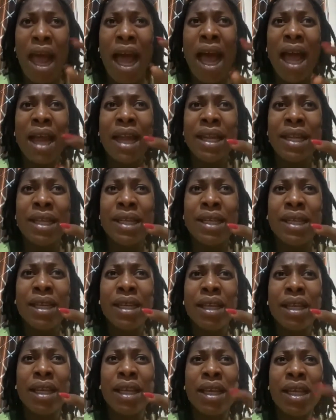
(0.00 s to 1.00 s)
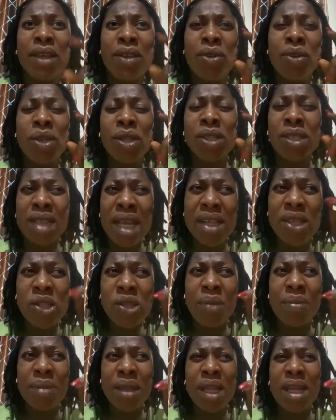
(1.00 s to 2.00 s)
And he said
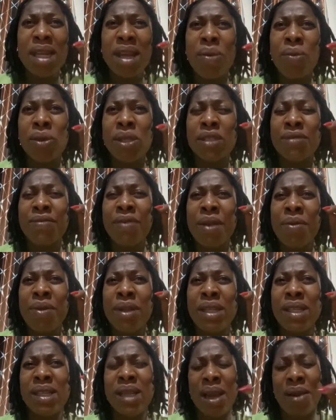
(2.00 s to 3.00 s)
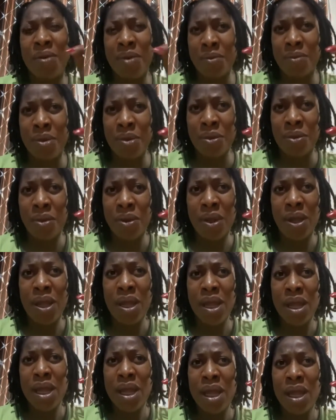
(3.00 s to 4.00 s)
something that was very terrible
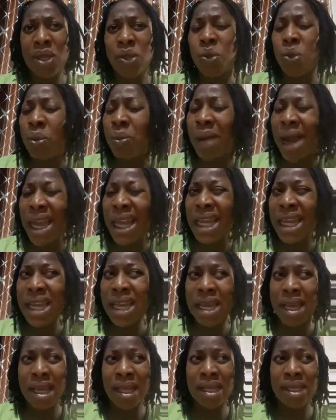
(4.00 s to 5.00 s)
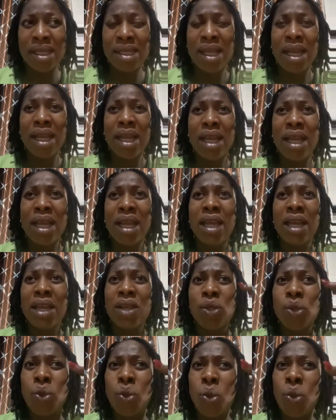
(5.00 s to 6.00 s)
to my ears.
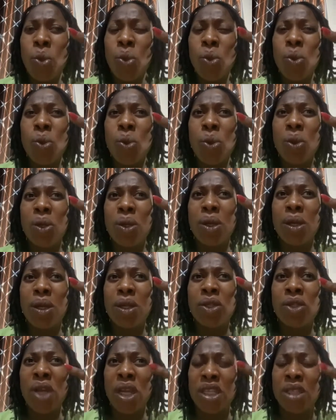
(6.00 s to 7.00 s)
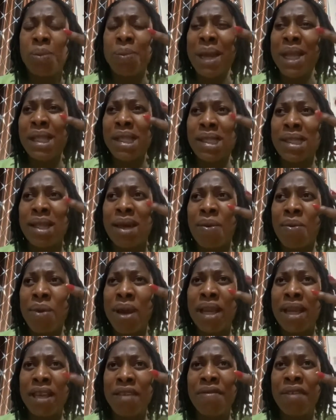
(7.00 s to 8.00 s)
Two judgments that
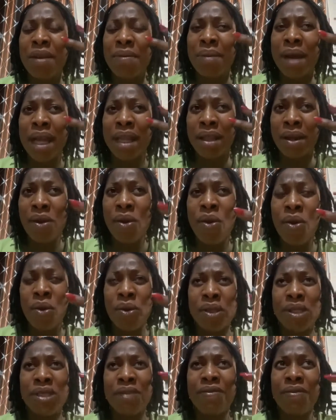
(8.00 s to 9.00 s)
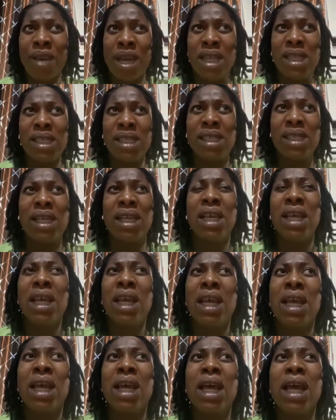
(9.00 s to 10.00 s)
were given by the court. First,
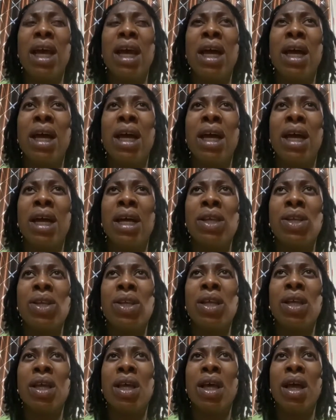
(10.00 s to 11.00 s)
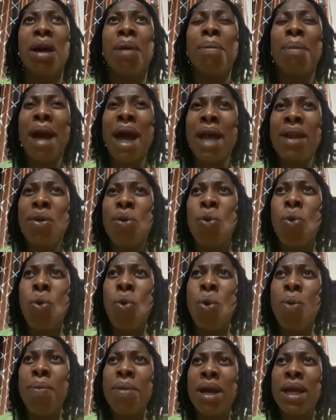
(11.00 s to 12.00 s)
a man
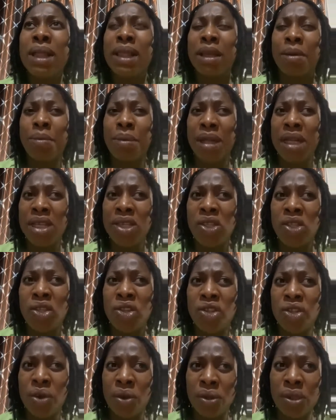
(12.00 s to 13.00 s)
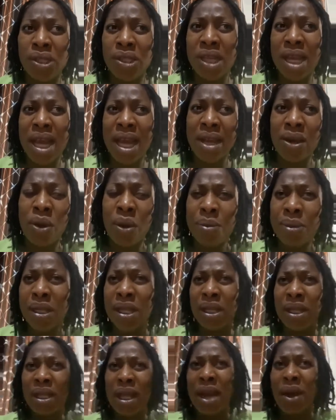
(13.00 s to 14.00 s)
whom the police shot, and up
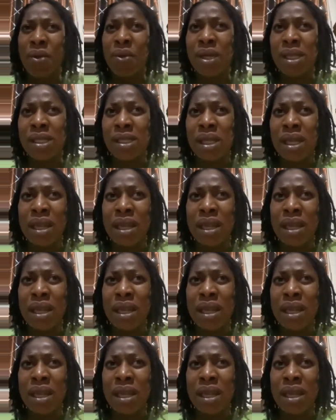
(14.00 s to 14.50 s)
till now he's